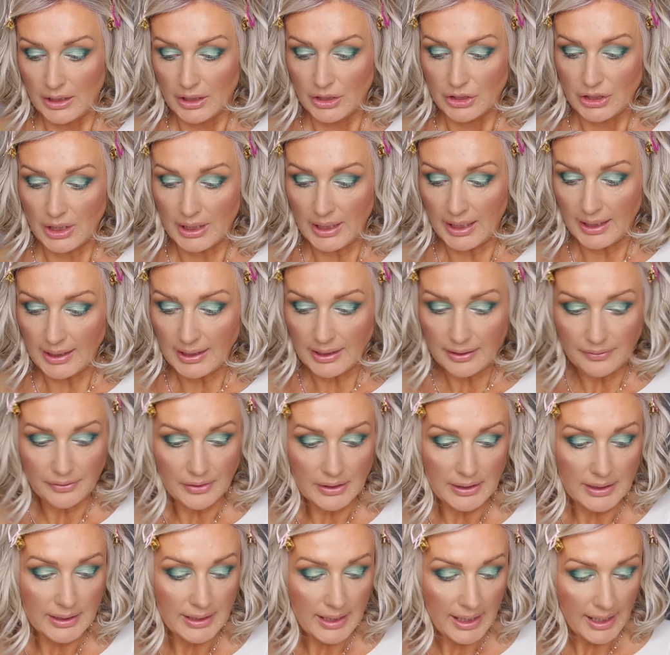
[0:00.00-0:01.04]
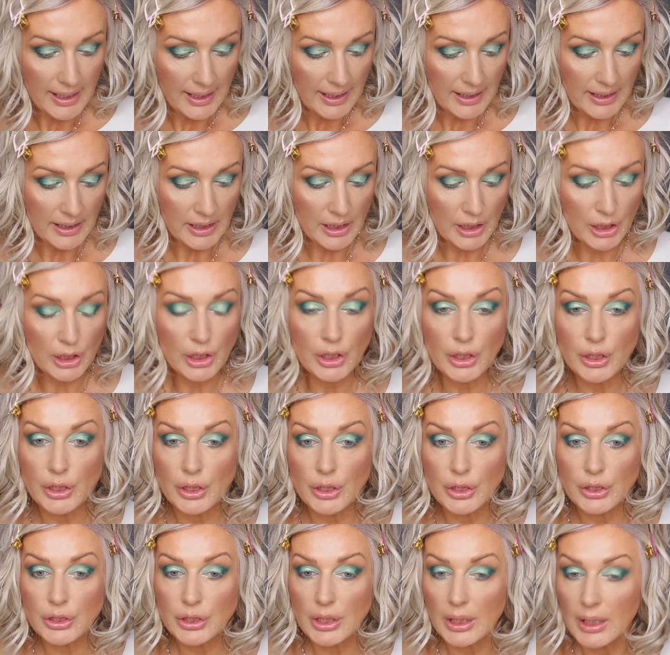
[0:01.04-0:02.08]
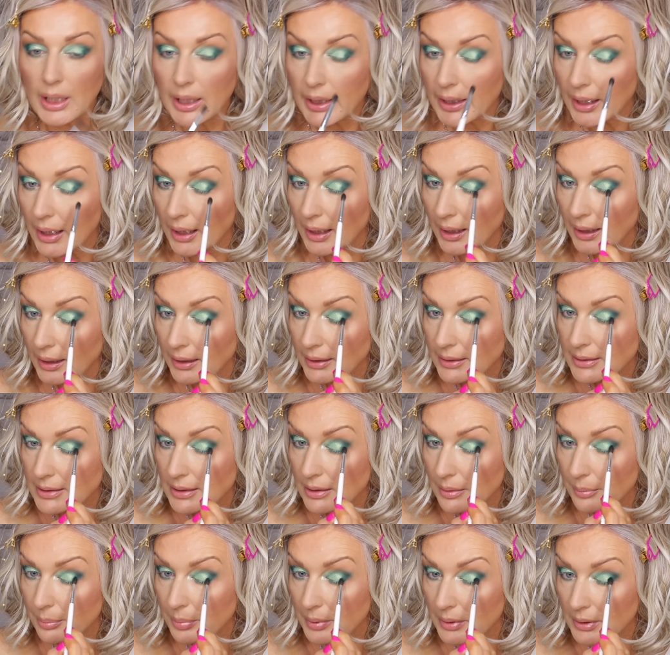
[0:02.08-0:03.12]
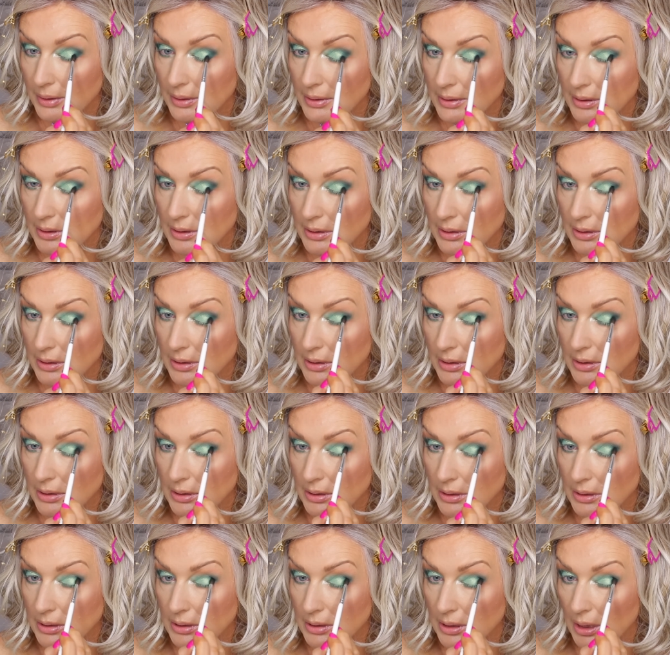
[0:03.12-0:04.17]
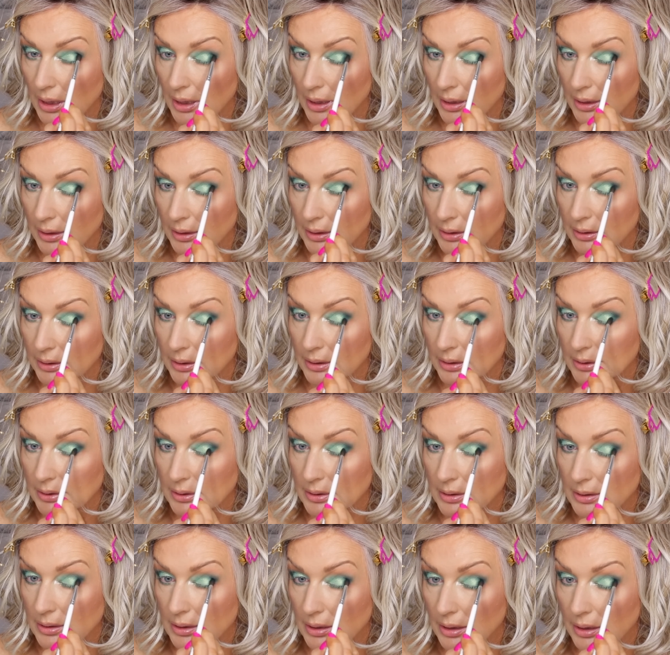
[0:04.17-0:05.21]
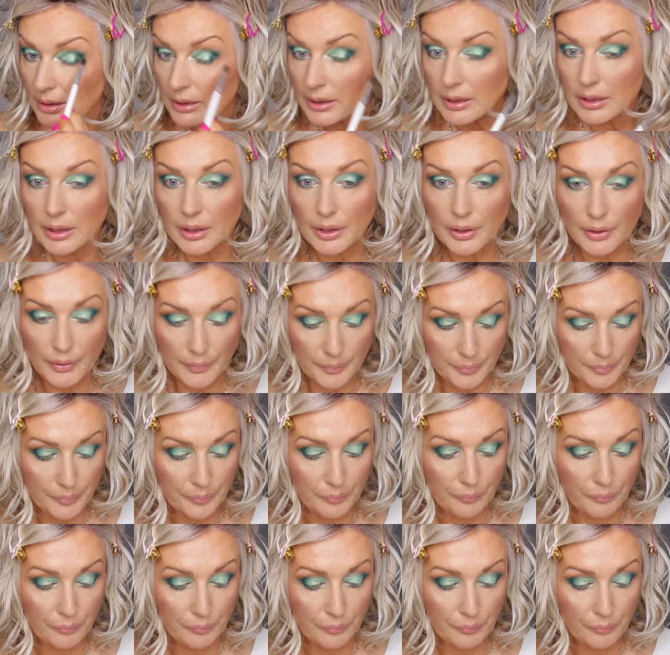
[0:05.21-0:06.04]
Shall I leave it there? Shall I add a bit darkness here?